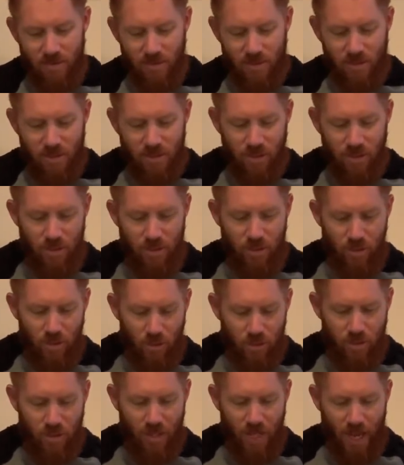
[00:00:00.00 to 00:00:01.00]
to
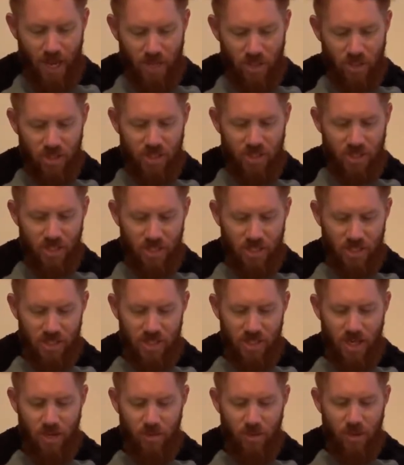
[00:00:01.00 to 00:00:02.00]
do to actually study this
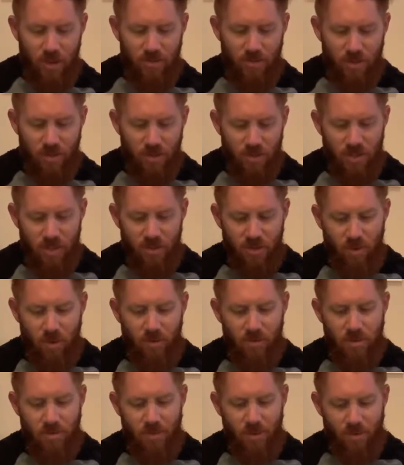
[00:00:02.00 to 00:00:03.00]
out, we have to go see what
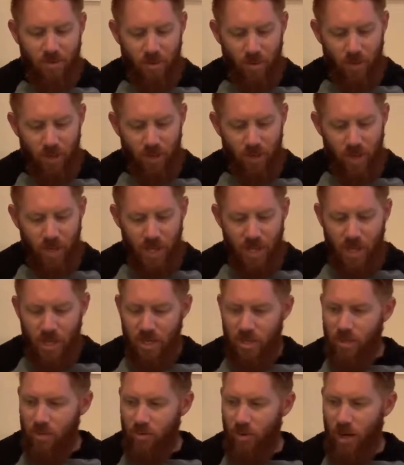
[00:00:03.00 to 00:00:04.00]
was before it.
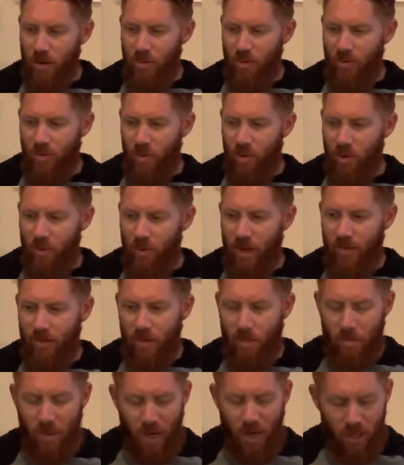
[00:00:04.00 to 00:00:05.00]
So right before it, we have
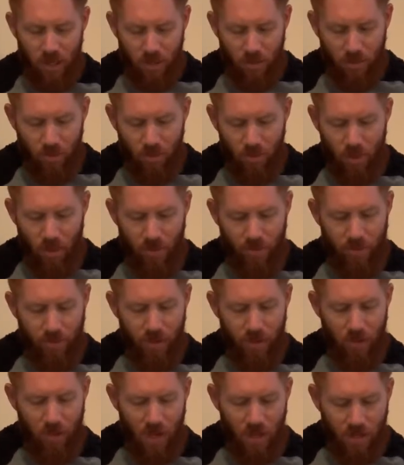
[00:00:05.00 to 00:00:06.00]
the parable of the
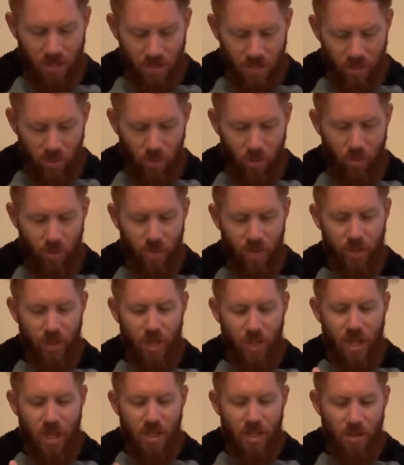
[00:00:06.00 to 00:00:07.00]
lost coin,
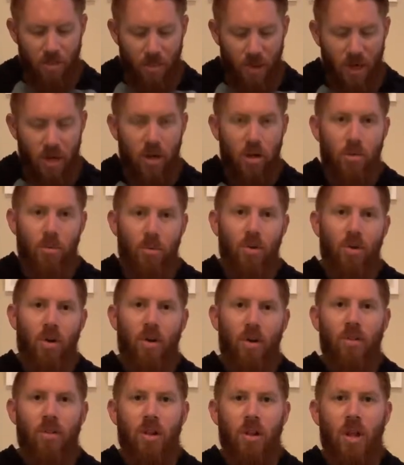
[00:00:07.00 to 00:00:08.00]
the parable
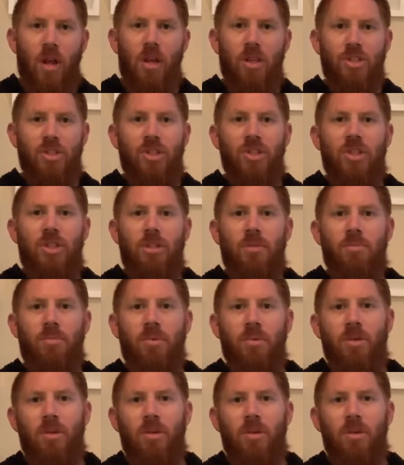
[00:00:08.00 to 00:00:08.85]
of the lost sheep.